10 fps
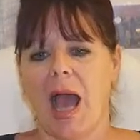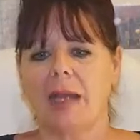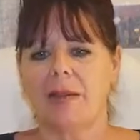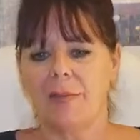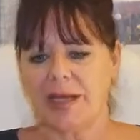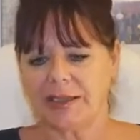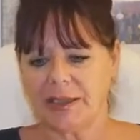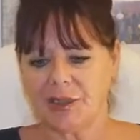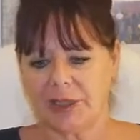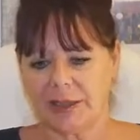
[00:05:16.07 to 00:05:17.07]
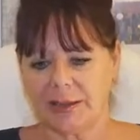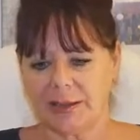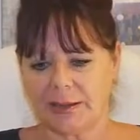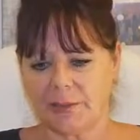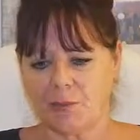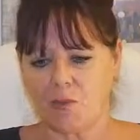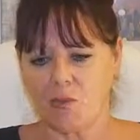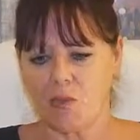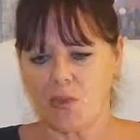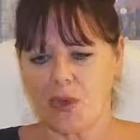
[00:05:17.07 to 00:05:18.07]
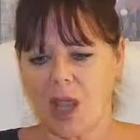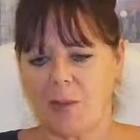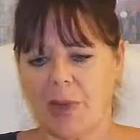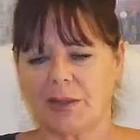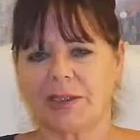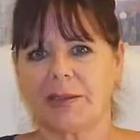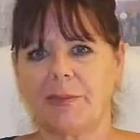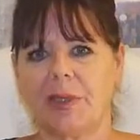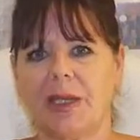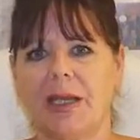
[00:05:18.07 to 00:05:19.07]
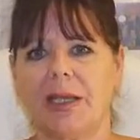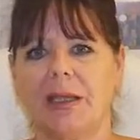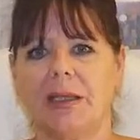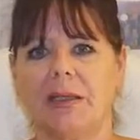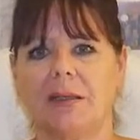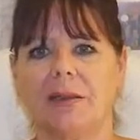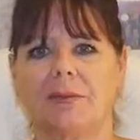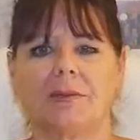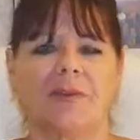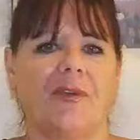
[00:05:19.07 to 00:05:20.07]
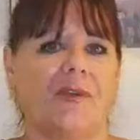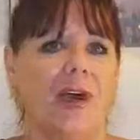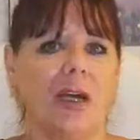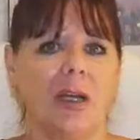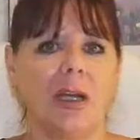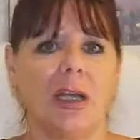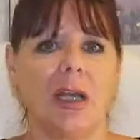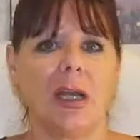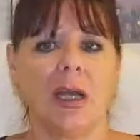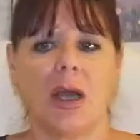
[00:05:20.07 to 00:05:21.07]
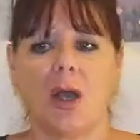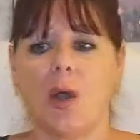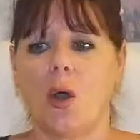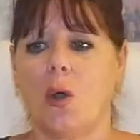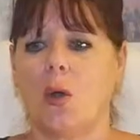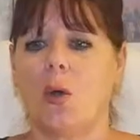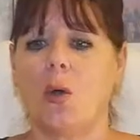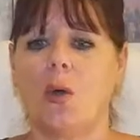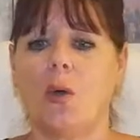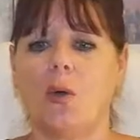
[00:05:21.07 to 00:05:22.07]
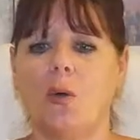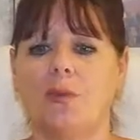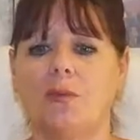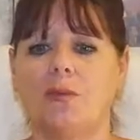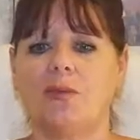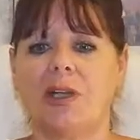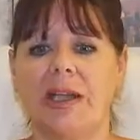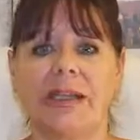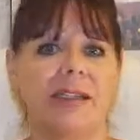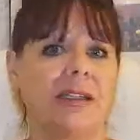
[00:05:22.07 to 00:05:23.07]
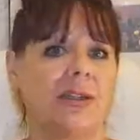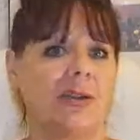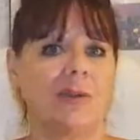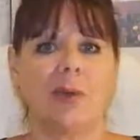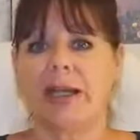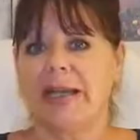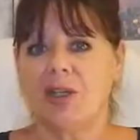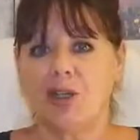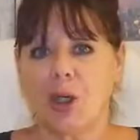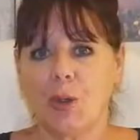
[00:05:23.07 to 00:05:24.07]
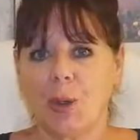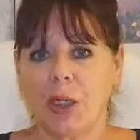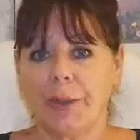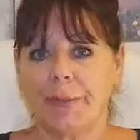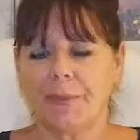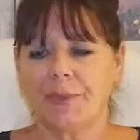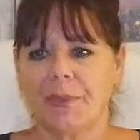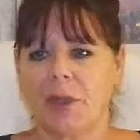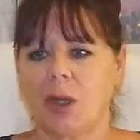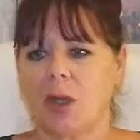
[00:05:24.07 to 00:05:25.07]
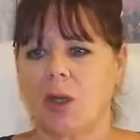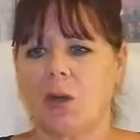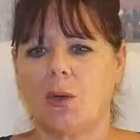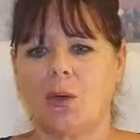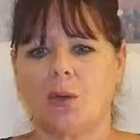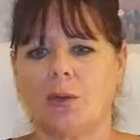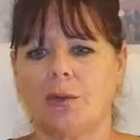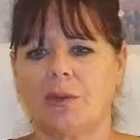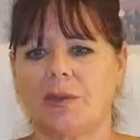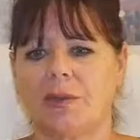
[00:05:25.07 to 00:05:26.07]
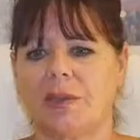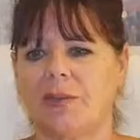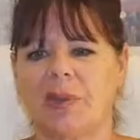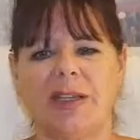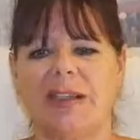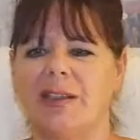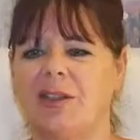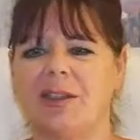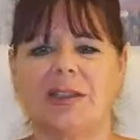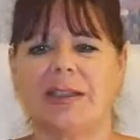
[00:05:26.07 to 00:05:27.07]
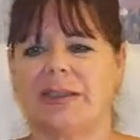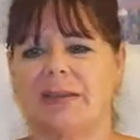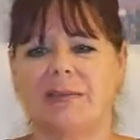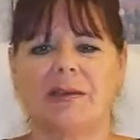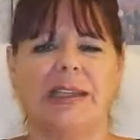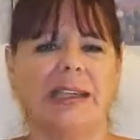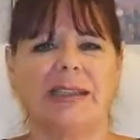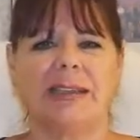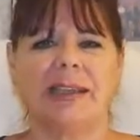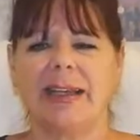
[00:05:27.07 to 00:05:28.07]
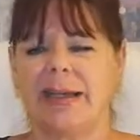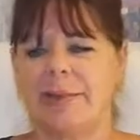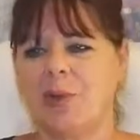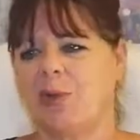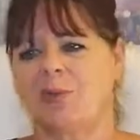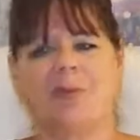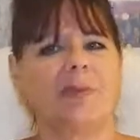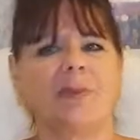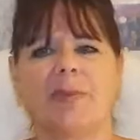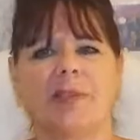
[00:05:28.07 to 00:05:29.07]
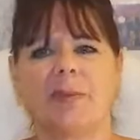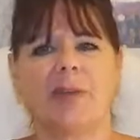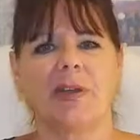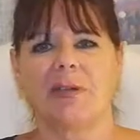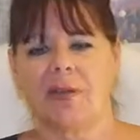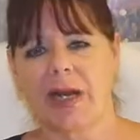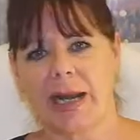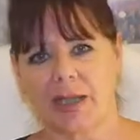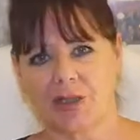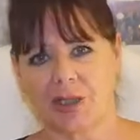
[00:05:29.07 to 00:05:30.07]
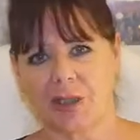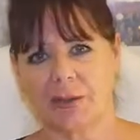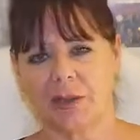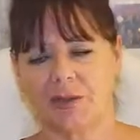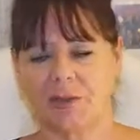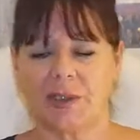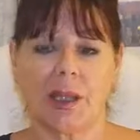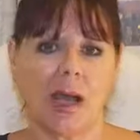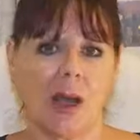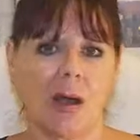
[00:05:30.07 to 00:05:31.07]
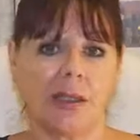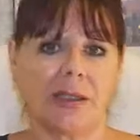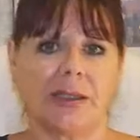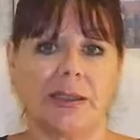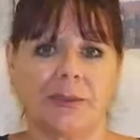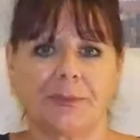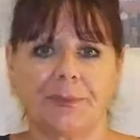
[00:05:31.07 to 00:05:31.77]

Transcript: And the message is about something fun or relating to an in-joke or something that just is teasing him or something of that nature. So it's light-hearted